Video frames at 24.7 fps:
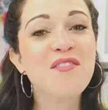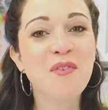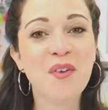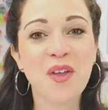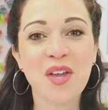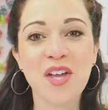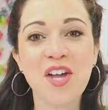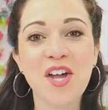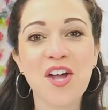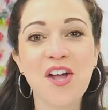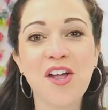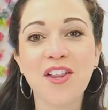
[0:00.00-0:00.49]

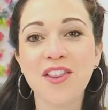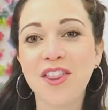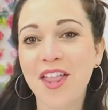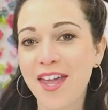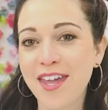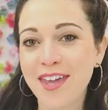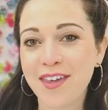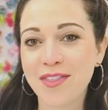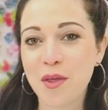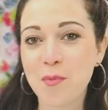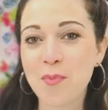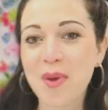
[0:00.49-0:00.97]
feel
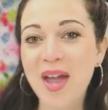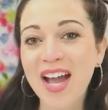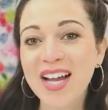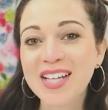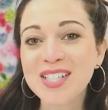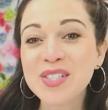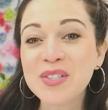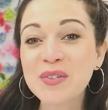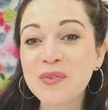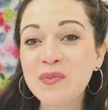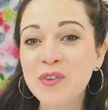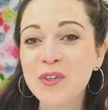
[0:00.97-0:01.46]
like in the
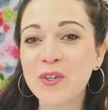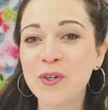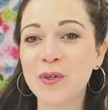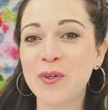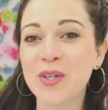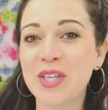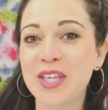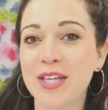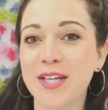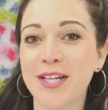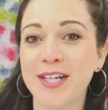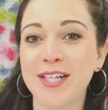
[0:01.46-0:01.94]
past
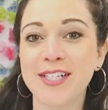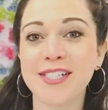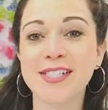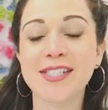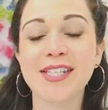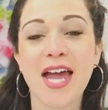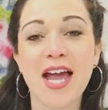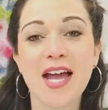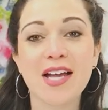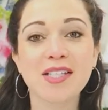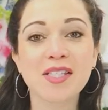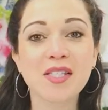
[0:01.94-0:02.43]
few
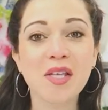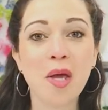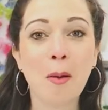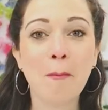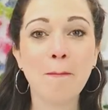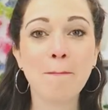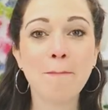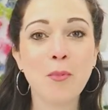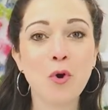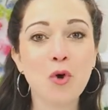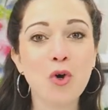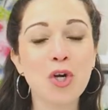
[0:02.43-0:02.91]
years, as
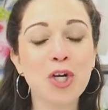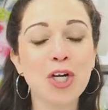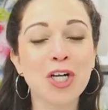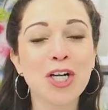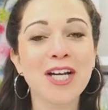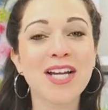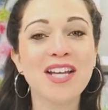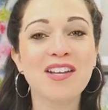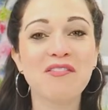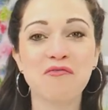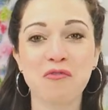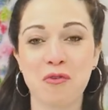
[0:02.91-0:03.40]

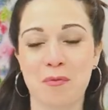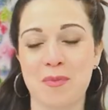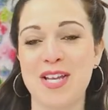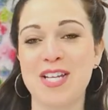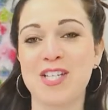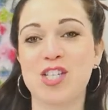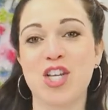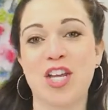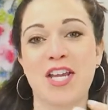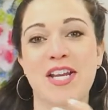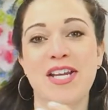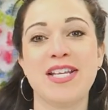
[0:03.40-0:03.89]
more
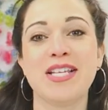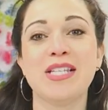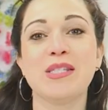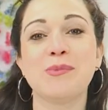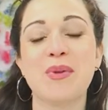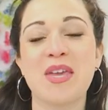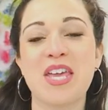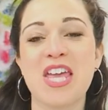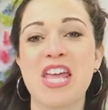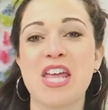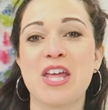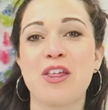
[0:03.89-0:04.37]
information
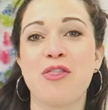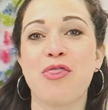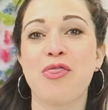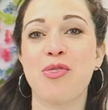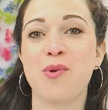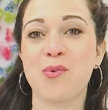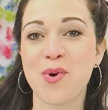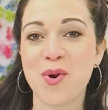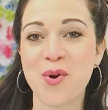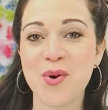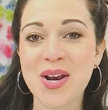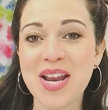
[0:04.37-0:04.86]
is being
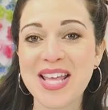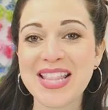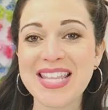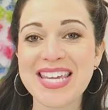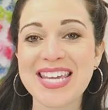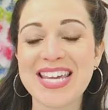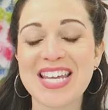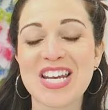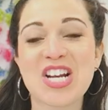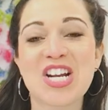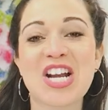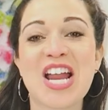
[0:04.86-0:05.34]
thrown on
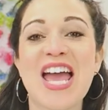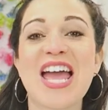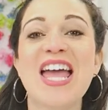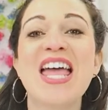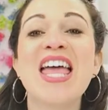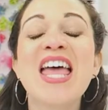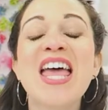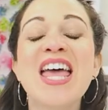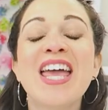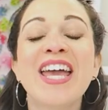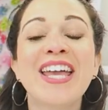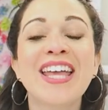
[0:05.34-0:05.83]
the internet,
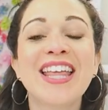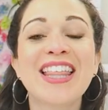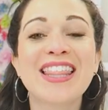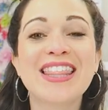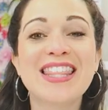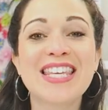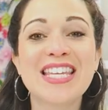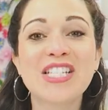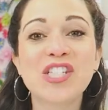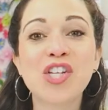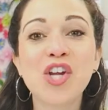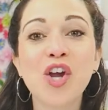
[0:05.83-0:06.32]

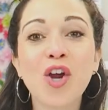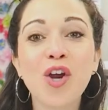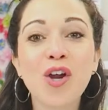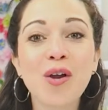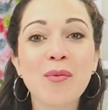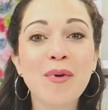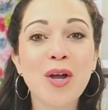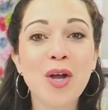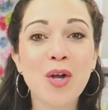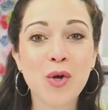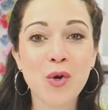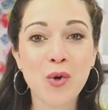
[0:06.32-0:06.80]
the
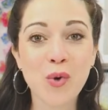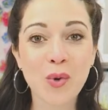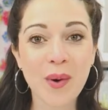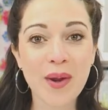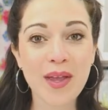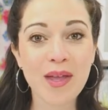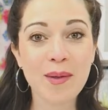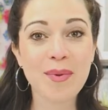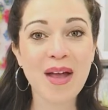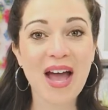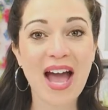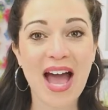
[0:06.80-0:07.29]
term
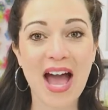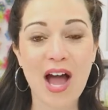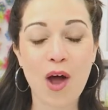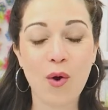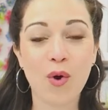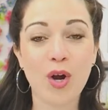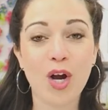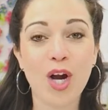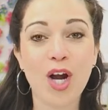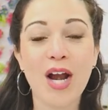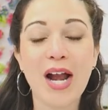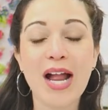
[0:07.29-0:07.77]
crib
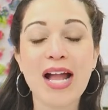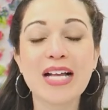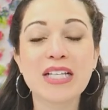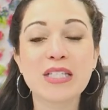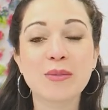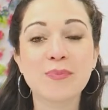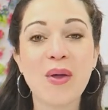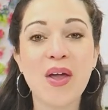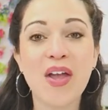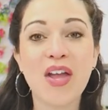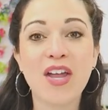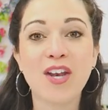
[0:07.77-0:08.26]
hour
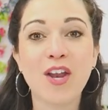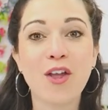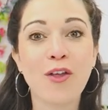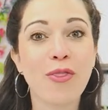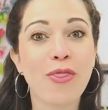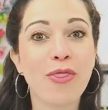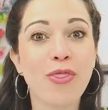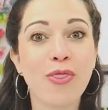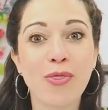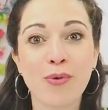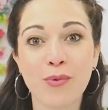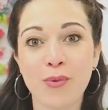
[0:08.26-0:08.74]
has been
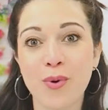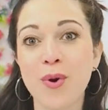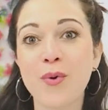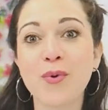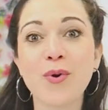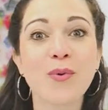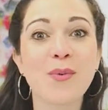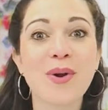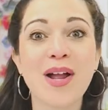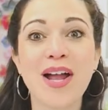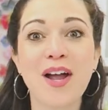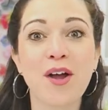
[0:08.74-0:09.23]

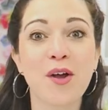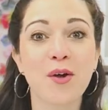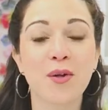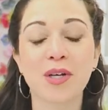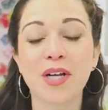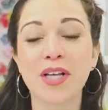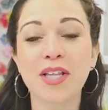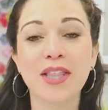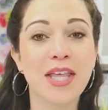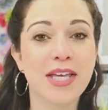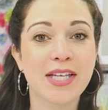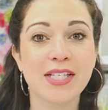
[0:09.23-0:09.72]
thrown
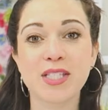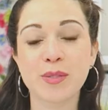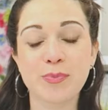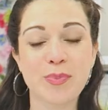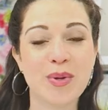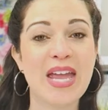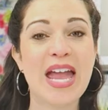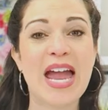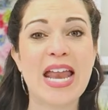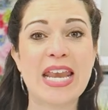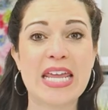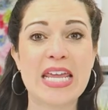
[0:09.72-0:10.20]
around like
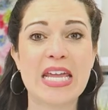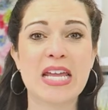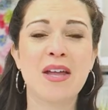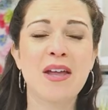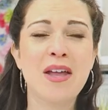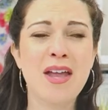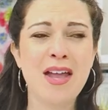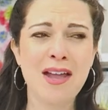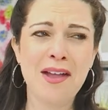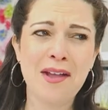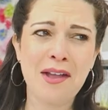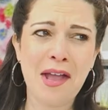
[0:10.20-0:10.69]
spaghetti.
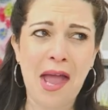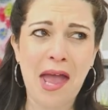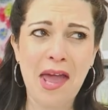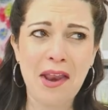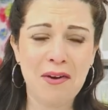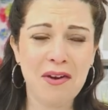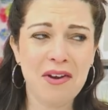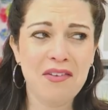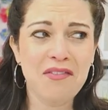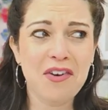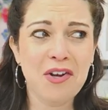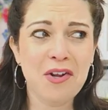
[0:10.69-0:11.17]

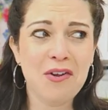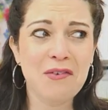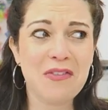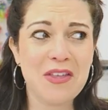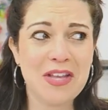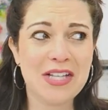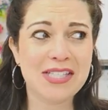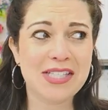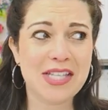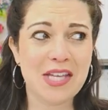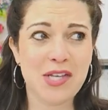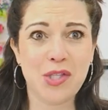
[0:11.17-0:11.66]
I don't even know if
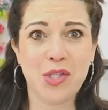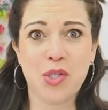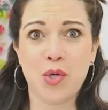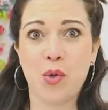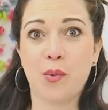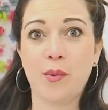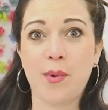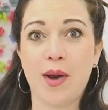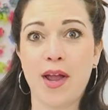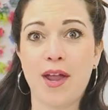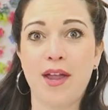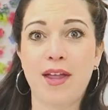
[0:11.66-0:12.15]
that's like
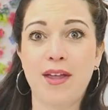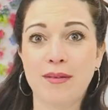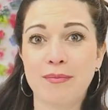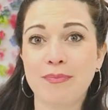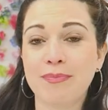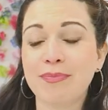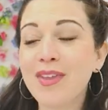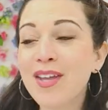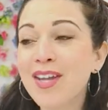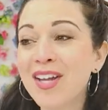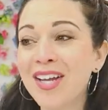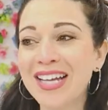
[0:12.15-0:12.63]
the right